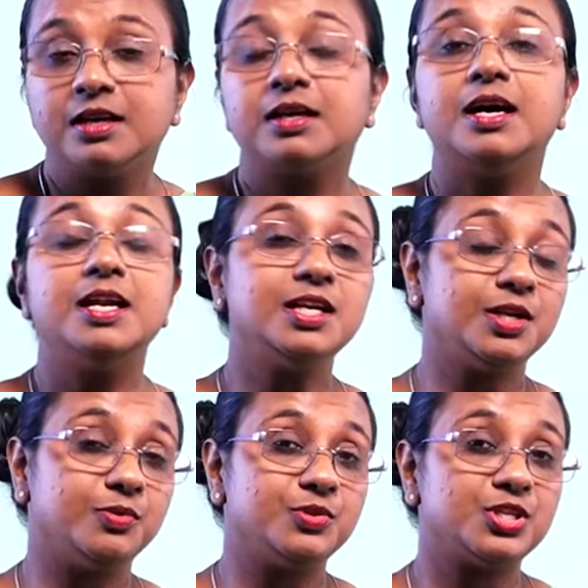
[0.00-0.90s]

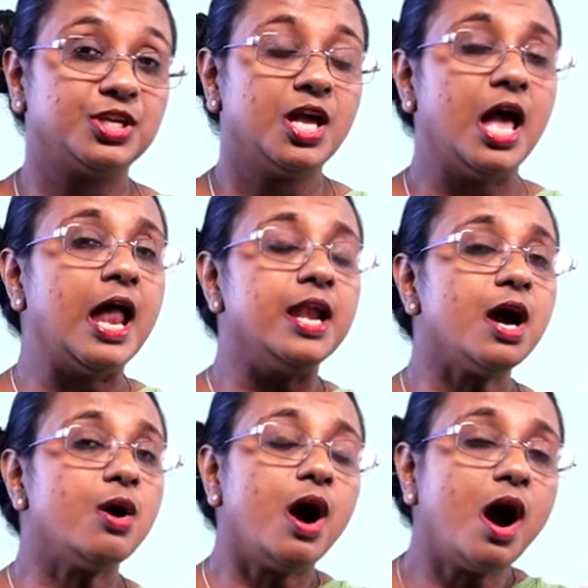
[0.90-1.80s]
conclusion.
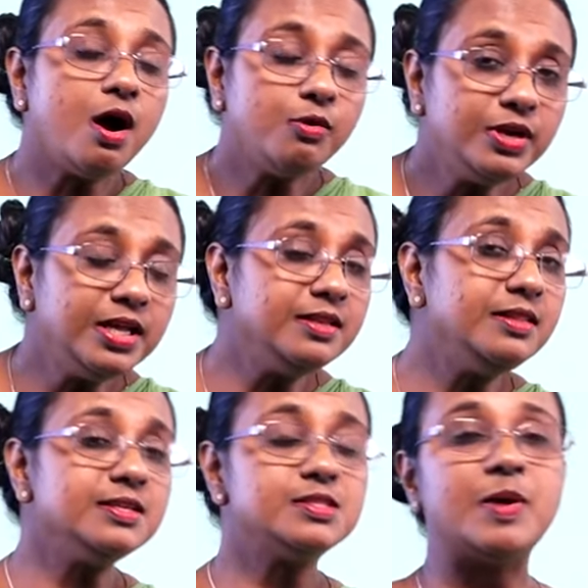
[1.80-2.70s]
Now, how did
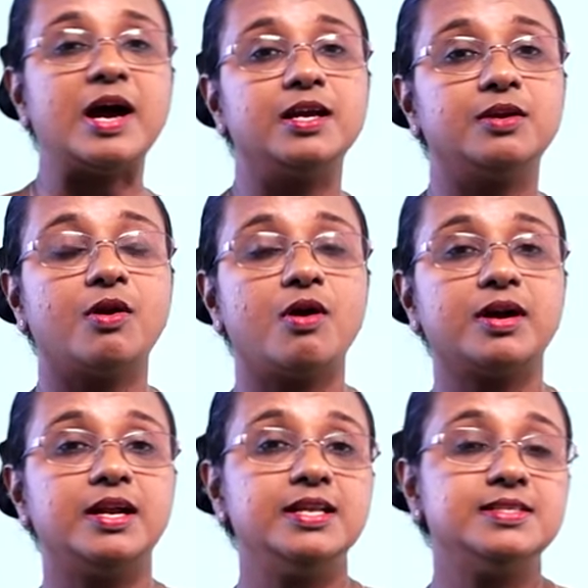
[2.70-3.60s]
this
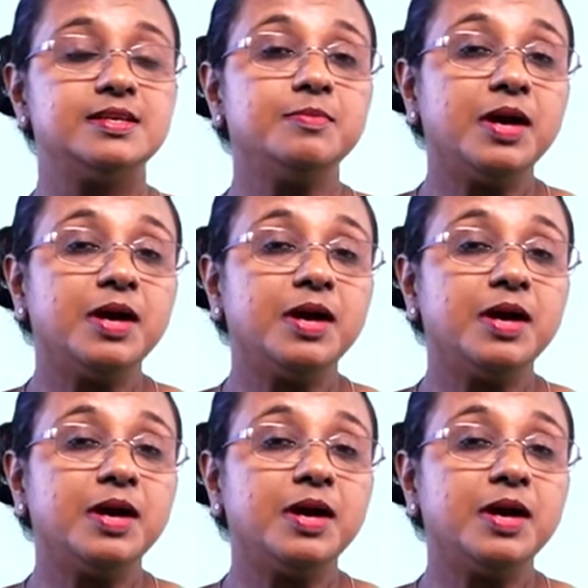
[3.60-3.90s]
microorganism